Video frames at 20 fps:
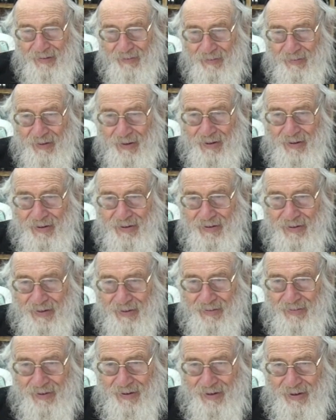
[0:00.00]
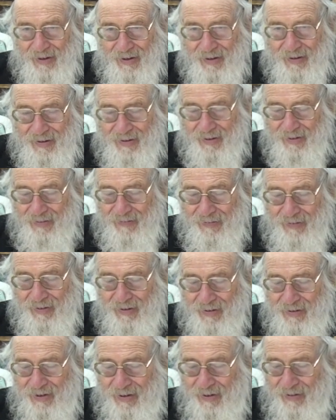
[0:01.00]
Pen is something else. I
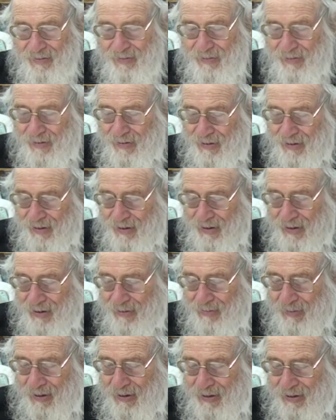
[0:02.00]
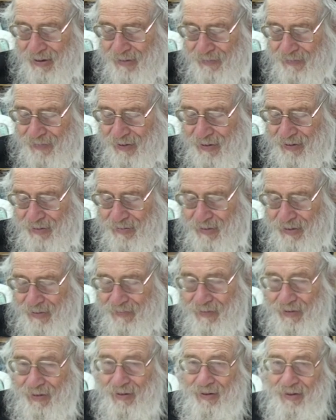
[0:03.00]
say it make a difference
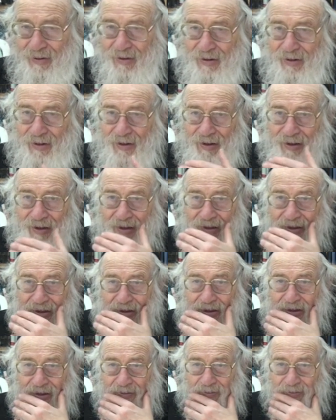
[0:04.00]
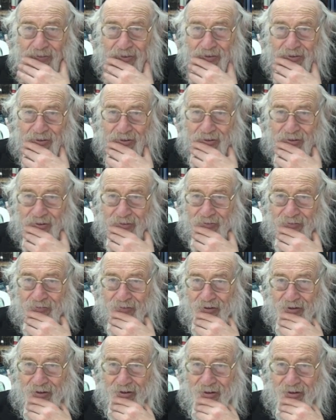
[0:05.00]
between deep
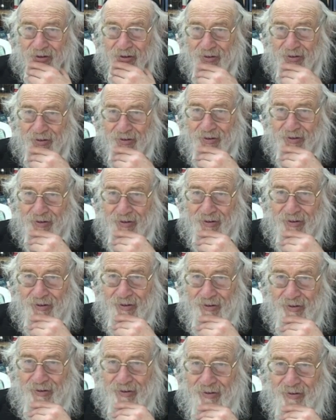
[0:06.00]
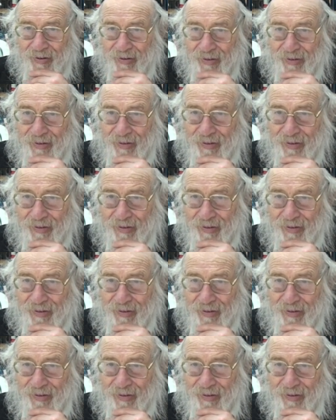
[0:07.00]
fry or